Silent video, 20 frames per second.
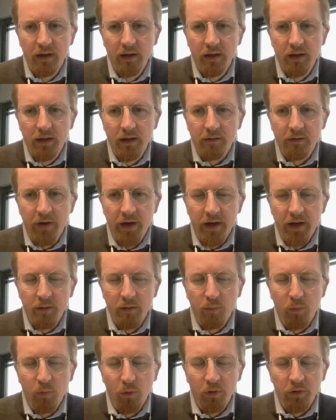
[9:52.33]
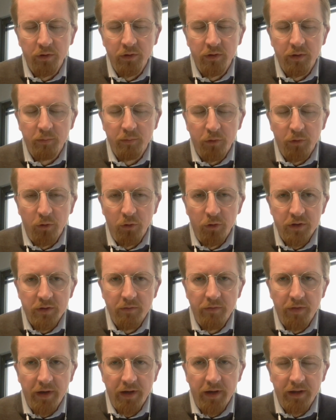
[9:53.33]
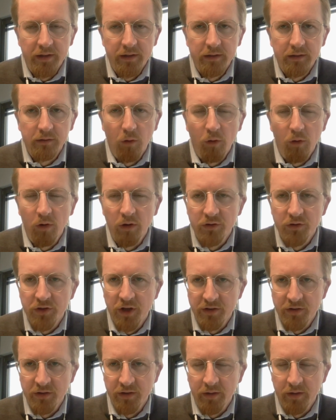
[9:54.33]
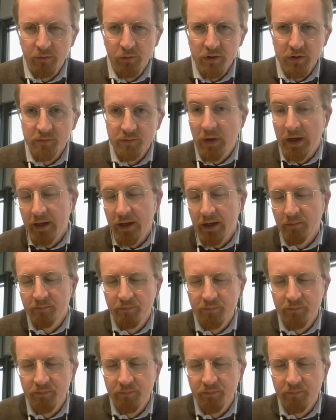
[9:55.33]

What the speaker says: a very important approach, that all charging networks, again,